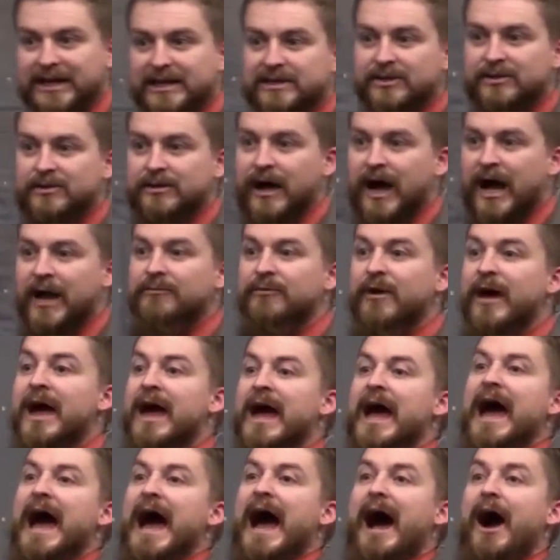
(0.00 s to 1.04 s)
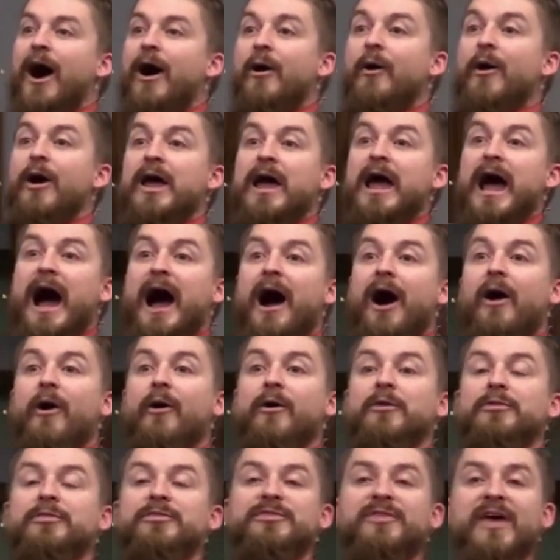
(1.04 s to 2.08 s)
in their life, how
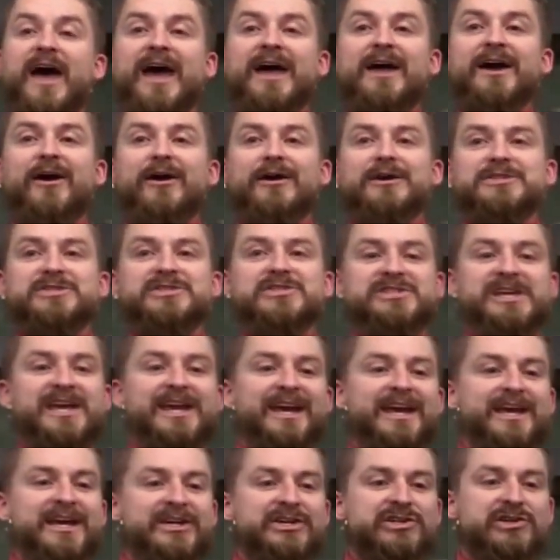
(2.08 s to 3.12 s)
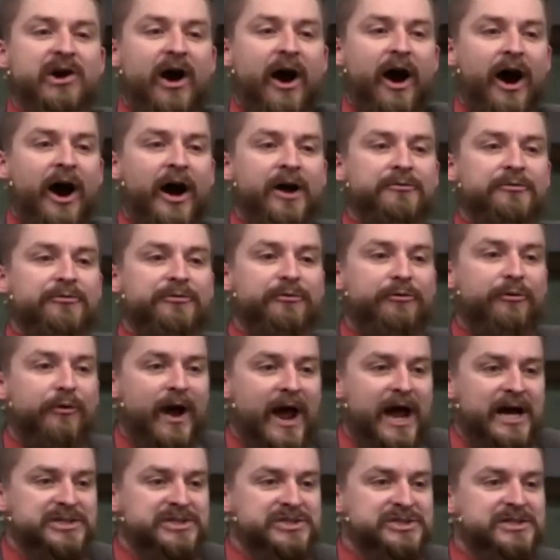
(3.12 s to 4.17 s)
they are seeing God
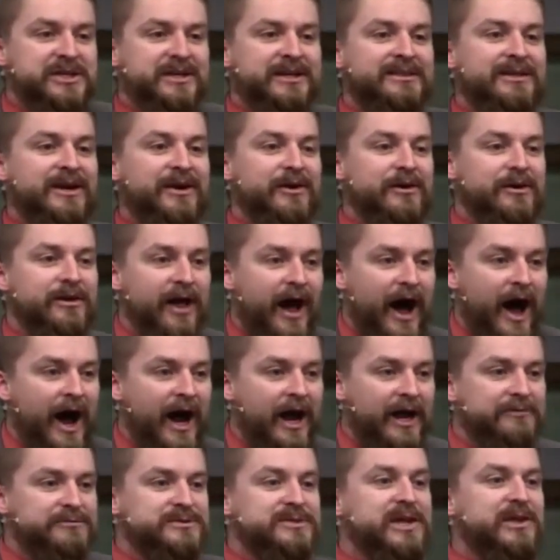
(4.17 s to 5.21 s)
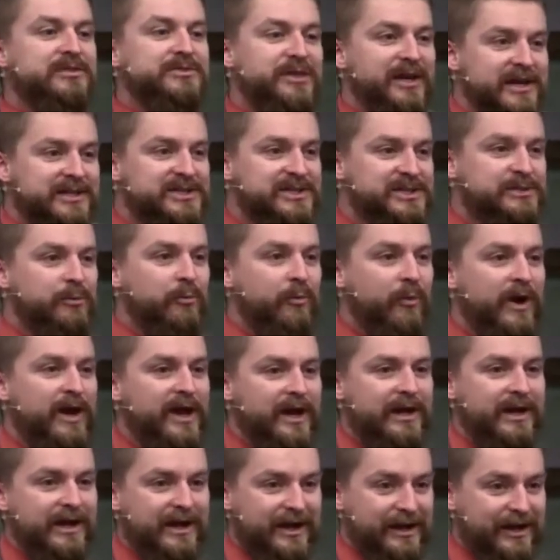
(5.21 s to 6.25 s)
fresh in their lives this
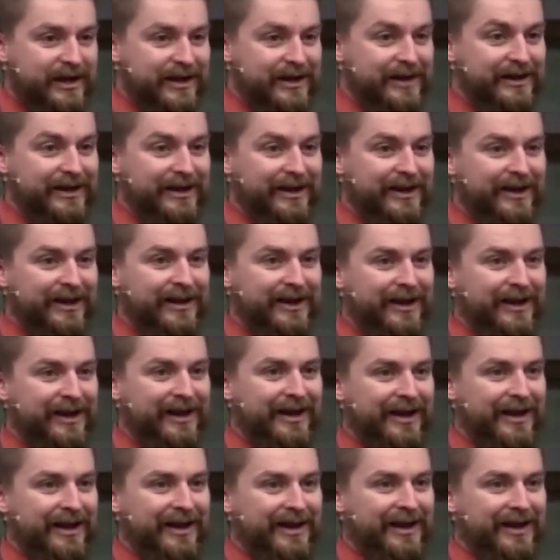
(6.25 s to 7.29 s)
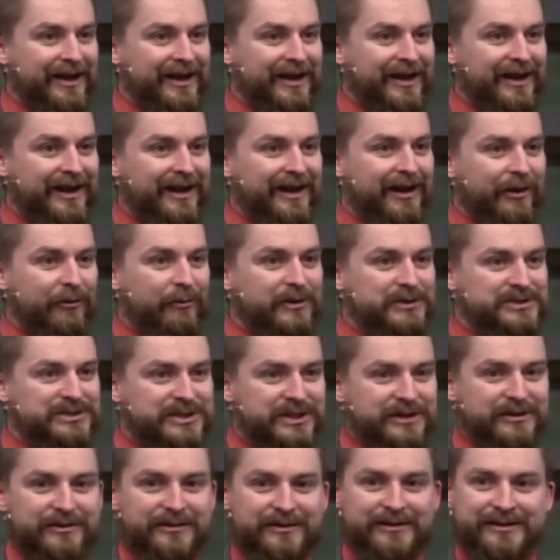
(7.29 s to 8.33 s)
week. I
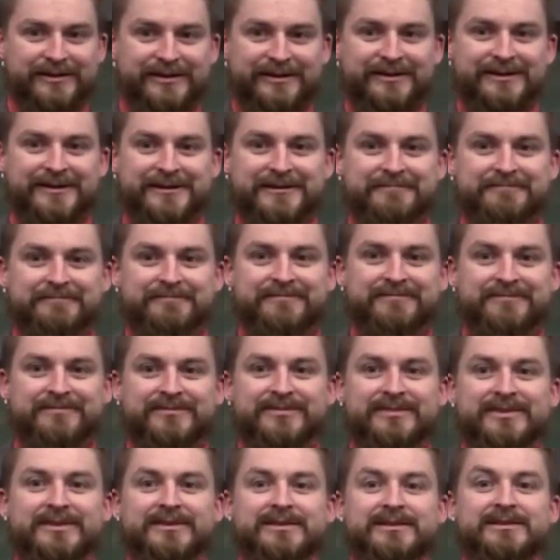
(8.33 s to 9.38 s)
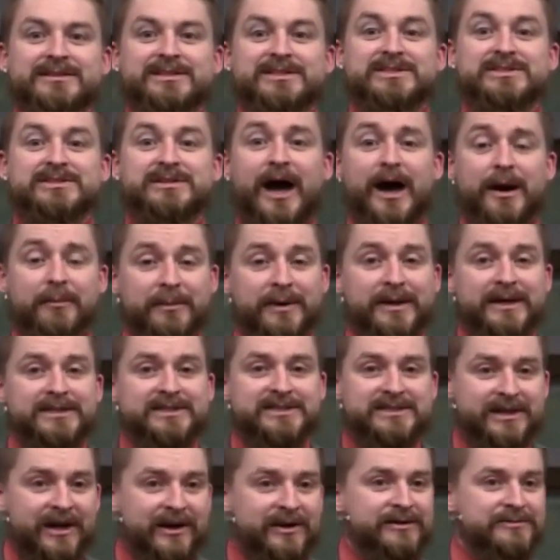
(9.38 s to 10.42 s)
want you to stop being
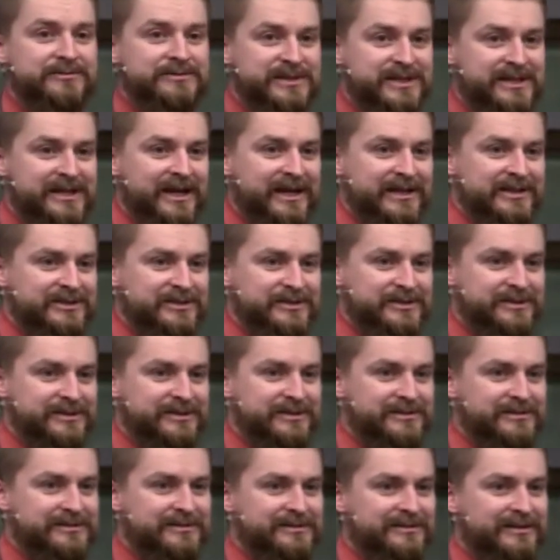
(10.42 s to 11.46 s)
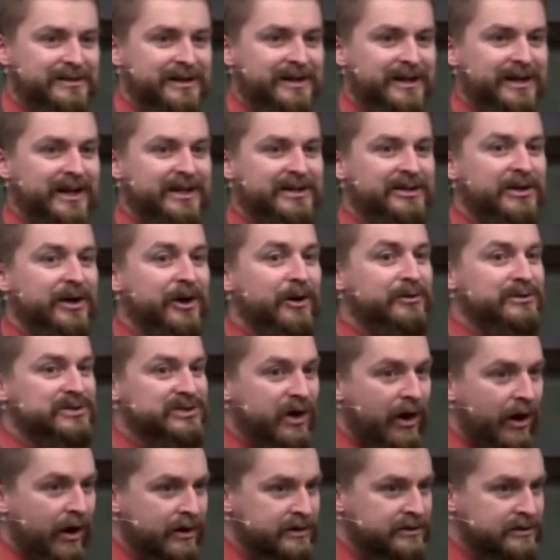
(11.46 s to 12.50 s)
scared of teenagers and to go and
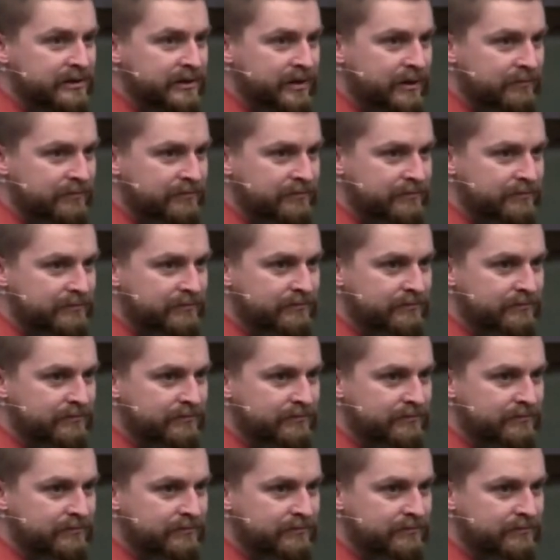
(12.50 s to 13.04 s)
talk to them.